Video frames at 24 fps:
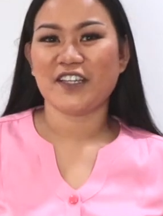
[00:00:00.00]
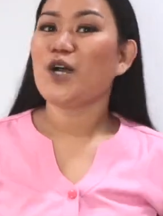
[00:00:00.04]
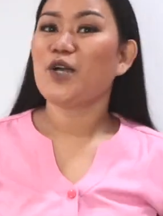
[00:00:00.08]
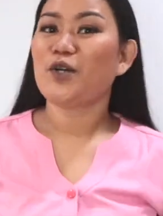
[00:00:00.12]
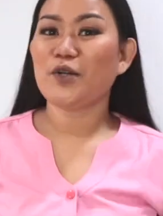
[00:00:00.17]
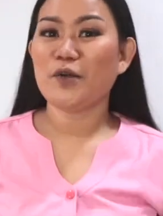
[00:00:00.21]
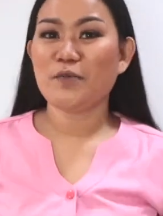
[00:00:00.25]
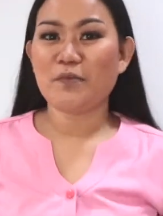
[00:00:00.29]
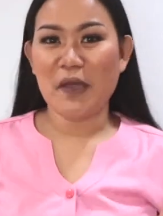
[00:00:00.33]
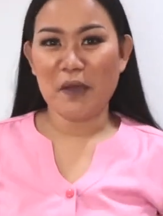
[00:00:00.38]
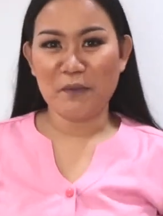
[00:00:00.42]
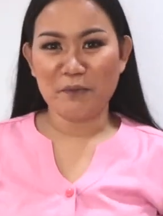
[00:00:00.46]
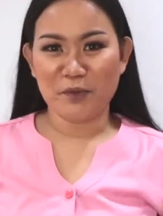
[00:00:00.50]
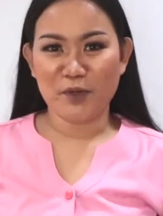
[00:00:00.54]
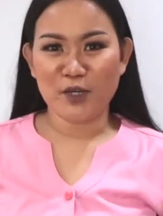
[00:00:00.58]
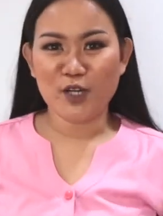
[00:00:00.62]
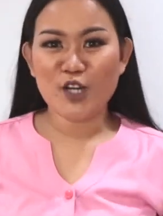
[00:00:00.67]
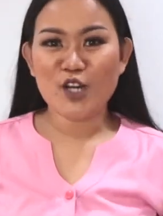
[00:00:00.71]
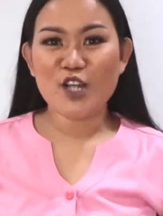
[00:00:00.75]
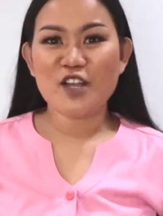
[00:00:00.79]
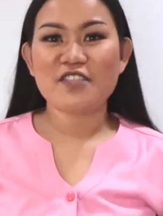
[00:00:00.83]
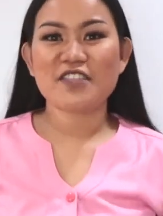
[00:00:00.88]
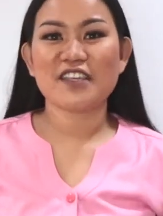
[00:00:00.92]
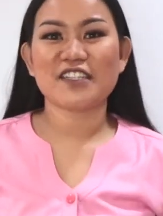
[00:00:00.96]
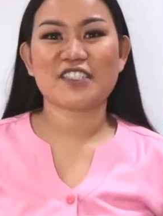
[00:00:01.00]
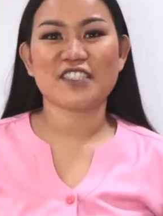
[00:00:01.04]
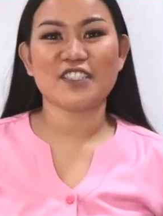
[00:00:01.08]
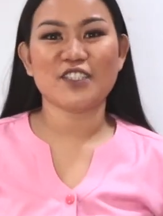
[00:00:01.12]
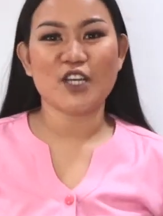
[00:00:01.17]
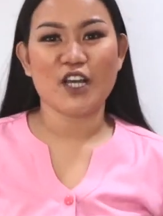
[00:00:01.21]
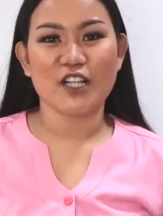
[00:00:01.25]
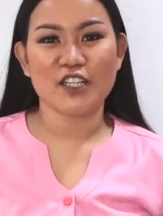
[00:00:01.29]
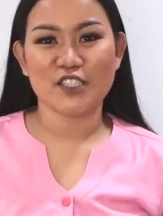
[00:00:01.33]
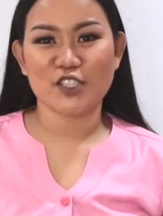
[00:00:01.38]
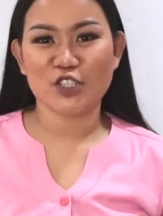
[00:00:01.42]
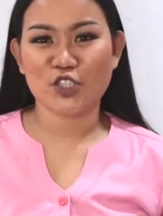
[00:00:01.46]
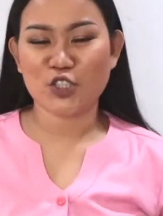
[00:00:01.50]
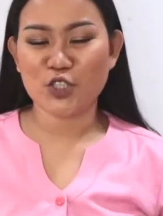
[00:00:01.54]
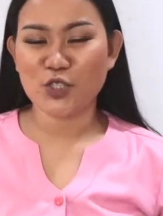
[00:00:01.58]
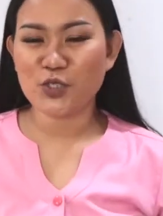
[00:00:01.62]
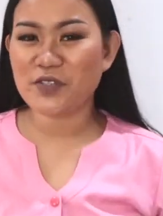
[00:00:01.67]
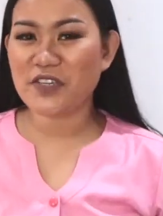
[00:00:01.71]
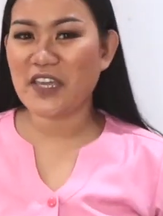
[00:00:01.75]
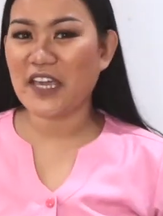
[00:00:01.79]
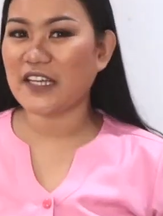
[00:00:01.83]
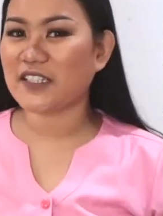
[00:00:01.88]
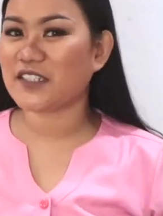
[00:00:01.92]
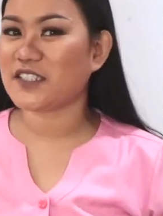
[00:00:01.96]
Remember that the knowledge you
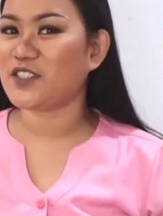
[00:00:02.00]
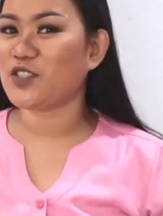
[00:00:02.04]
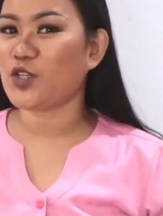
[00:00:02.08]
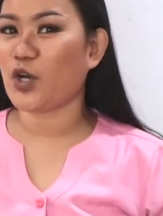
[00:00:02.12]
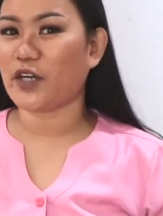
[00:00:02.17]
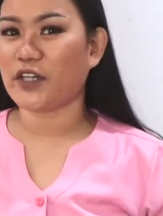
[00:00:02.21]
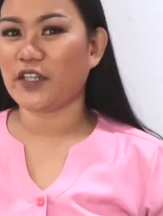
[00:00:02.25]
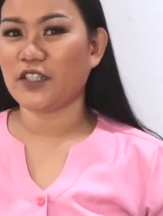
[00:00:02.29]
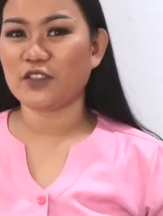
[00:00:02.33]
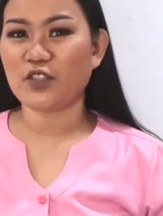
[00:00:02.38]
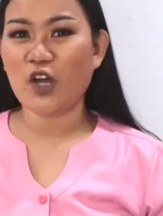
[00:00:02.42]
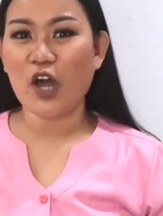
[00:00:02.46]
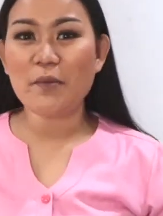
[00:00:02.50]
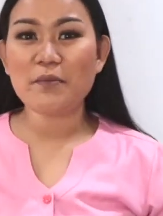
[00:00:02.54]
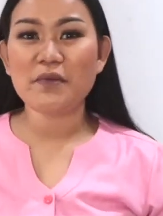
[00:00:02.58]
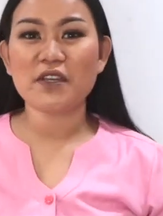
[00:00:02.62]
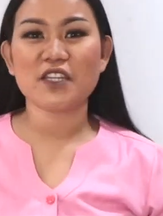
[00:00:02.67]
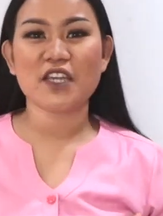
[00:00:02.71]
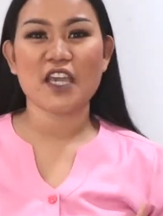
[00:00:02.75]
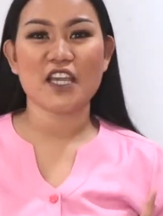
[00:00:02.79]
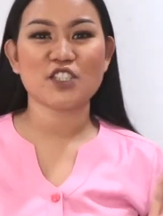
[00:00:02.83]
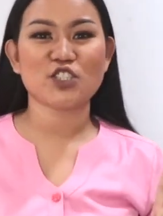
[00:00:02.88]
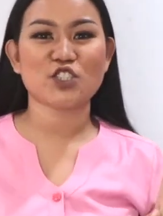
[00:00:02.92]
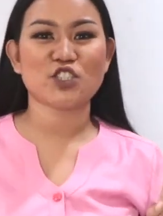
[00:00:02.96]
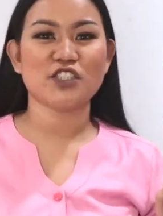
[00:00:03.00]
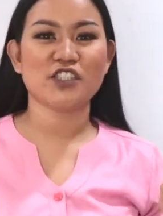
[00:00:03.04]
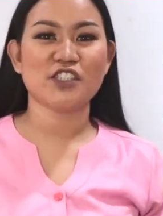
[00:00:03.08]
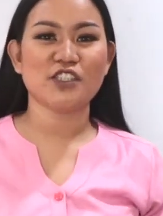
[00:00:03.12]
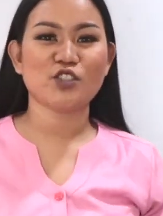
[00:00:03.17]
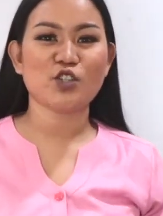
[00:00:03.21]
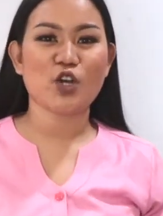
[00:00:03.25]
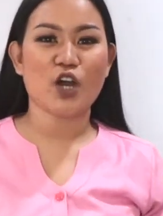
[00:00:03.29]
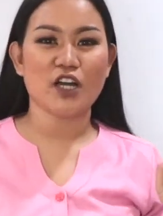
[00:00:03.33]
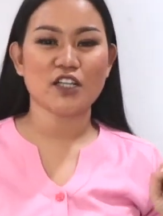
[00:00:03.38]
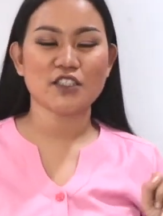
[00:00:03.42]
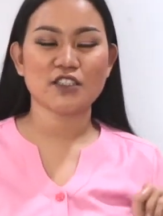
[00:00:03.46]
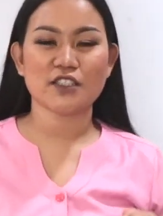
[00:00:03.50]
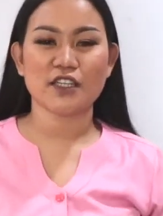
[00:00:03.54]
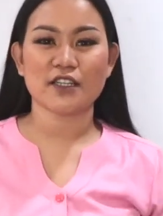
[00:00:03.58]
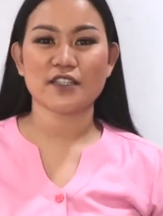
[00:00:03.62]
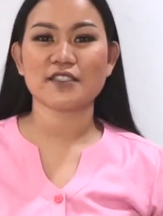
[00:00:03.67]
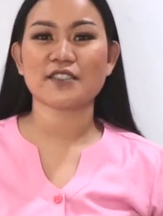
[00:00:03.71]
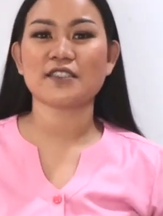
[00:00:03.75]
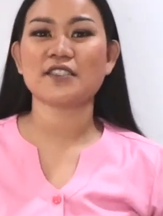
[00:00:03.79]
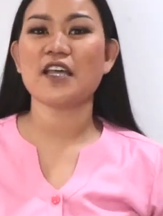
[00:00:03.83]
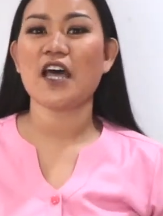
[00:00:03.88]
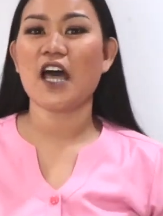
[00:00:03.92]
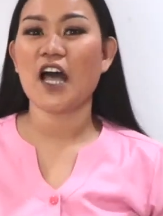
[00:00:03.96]
get in oral communication and
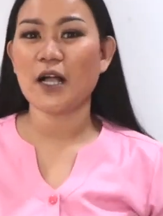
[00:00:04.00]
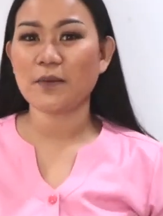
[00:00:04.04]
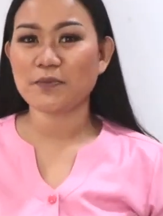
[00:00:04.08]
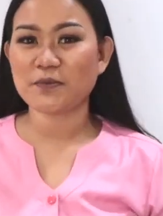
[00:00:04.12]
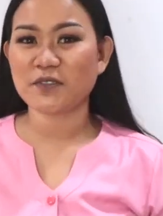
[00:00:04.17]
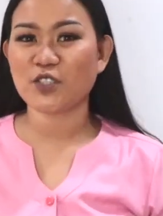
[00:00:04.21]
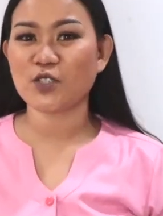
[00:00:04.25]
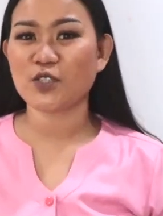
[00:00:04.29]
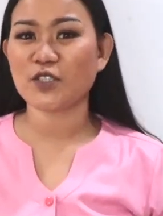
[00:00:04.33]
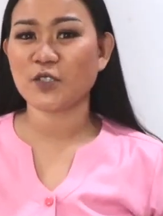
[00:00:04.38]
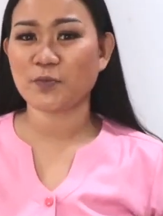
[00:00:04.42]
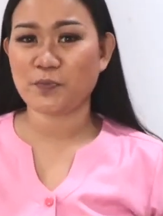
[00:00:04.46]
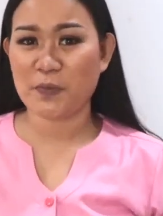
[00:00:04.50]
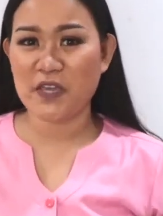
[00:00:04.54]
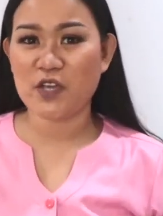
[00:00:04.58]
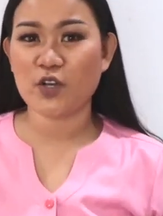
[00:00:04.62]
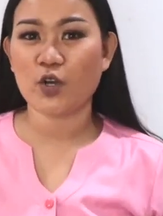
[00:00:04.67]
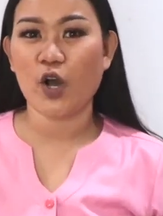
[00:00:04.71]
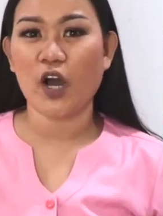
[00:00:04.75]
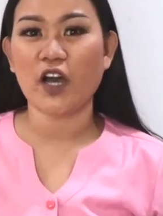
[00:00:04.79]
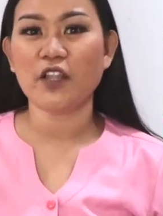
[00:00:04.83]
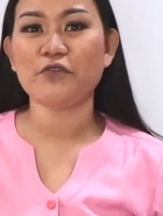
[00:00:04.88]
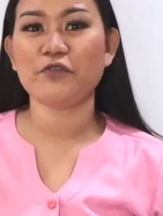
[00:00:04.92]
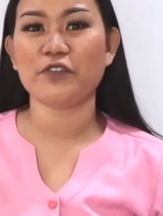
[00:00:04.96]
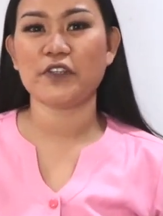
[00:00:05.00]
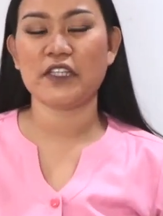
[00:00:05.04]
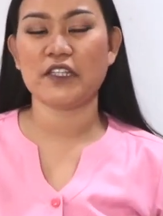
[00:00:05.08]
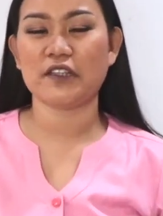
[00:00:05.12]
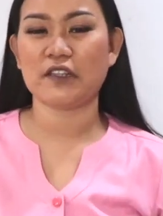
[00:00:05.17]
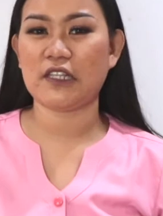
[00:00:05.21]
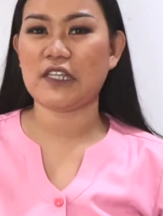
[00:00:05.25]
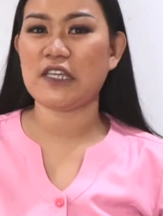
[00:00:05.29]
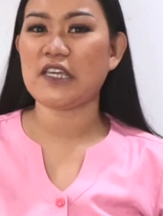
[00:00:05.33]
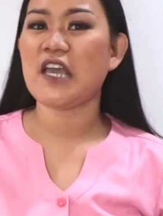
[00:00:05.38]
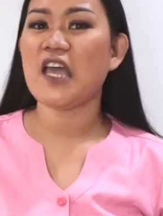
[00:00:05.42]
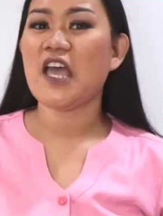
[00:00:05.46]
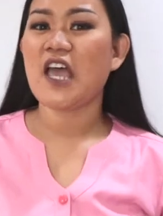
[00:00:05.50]
context helps you speak confidently